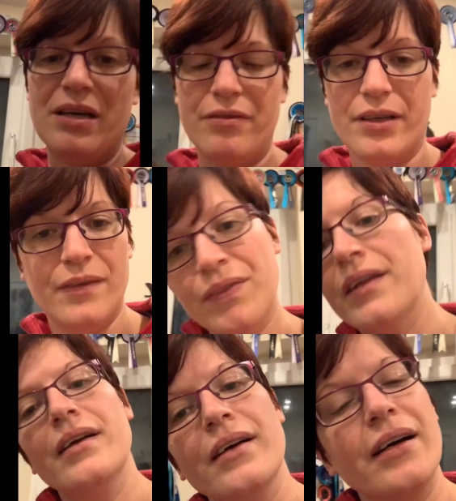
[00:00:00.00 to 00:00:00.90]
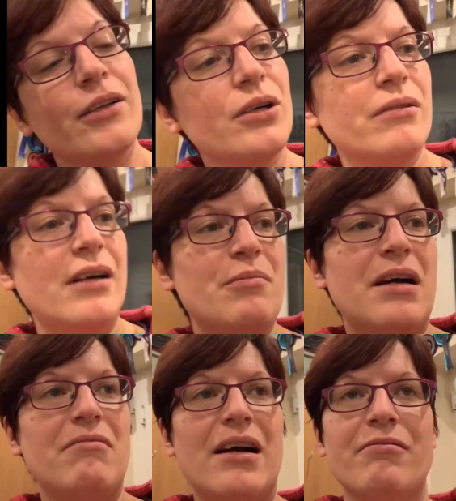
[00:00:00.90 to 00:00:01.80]
a bit of a look around
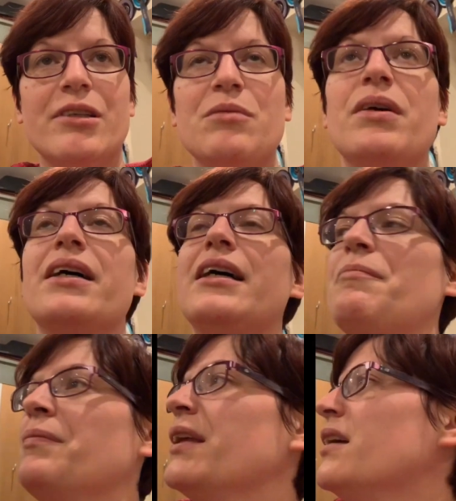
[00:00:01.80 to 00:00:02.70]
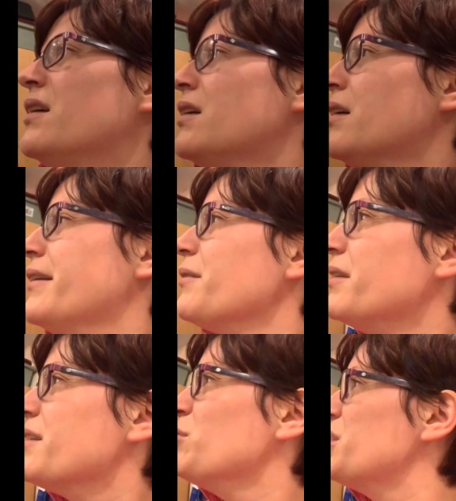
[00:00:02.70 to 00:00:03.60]
my rat room. I don't think
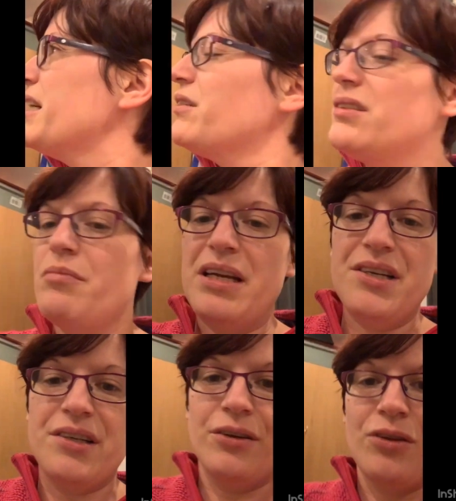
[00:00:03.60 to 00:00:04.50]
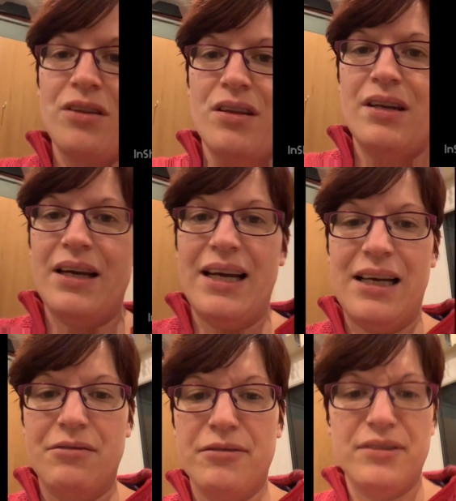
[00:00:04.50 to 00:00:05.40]
there's much else to mention other than I
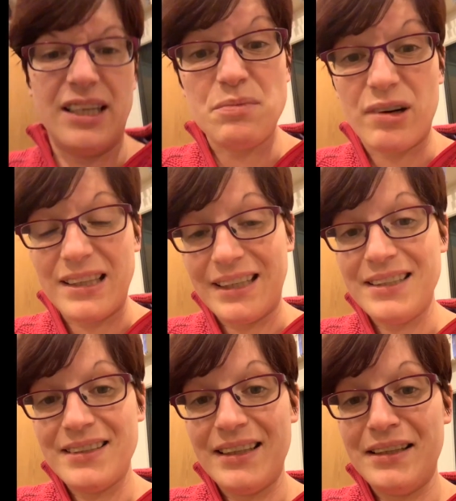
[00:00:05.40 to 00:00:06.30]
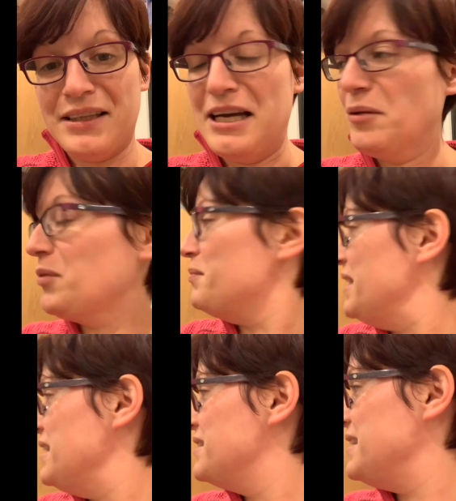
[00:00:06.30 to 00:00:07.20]
have nice bright lights here that helps
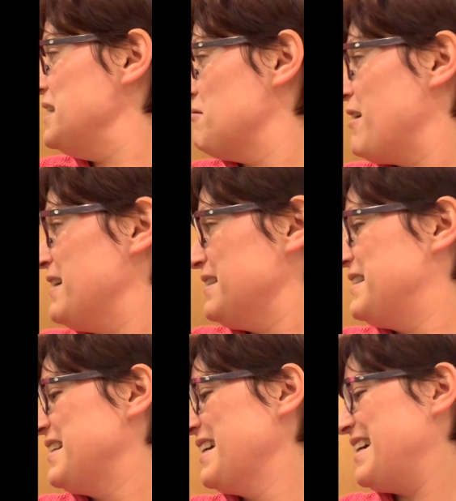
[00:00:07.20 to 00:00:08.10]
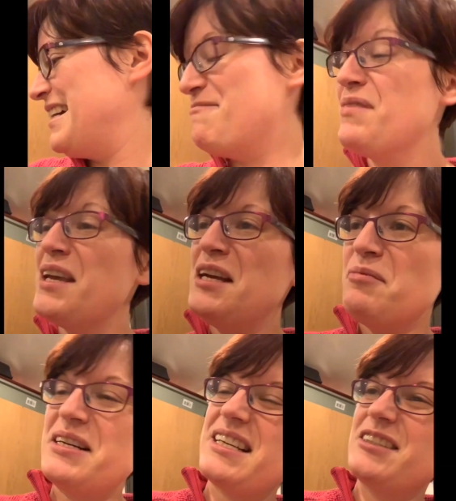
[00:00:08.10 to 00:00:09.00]
me see the rats,
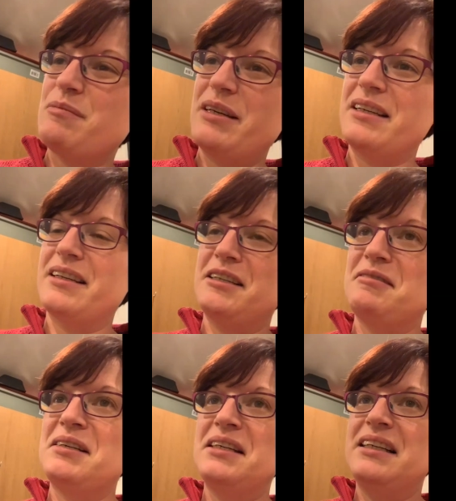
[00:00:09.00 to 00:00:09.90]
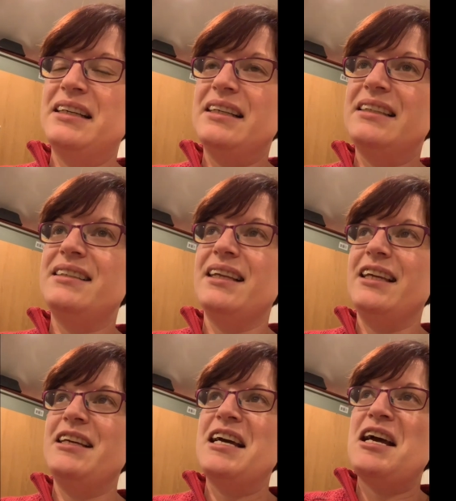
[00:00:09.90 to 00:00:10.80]
which sounds a bit kind of
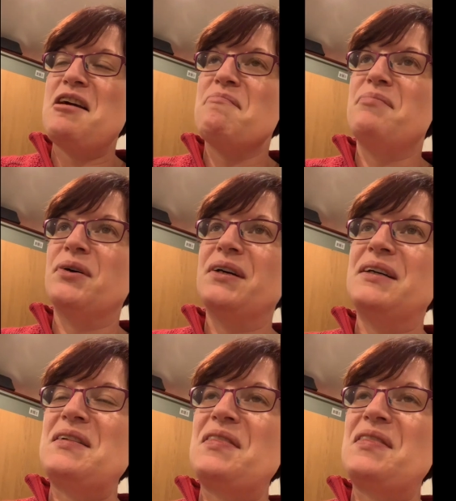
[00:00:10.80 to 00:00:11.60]
silly, but